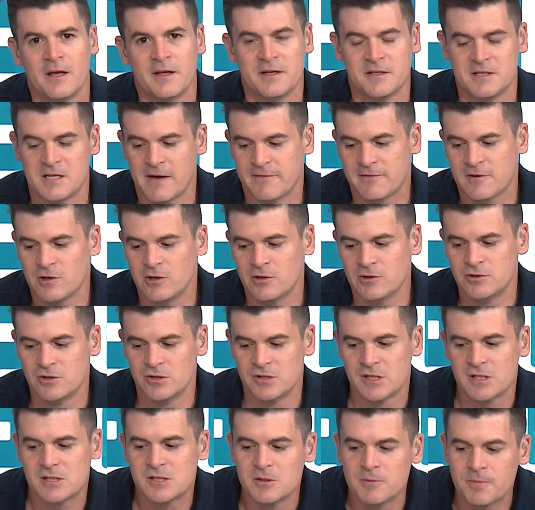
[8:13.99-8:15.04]
Does he have to do
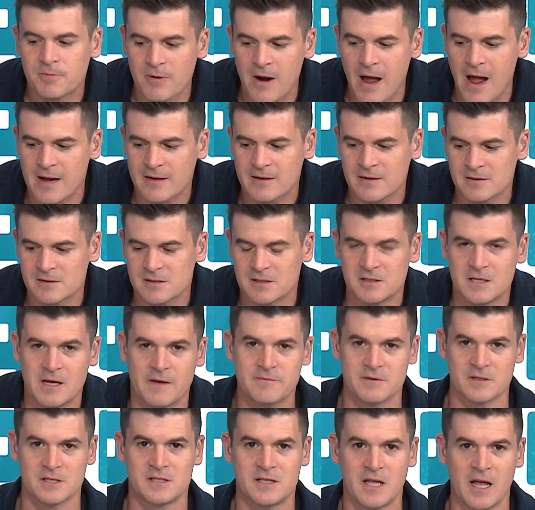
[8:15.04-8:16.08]
jujitsu practice? Does he
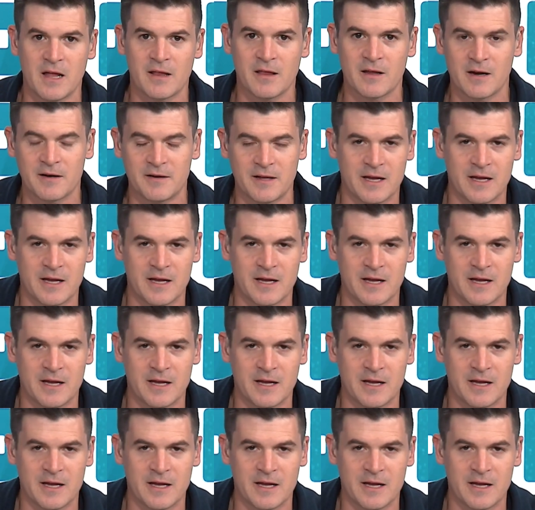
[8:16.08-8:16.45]
have to stand at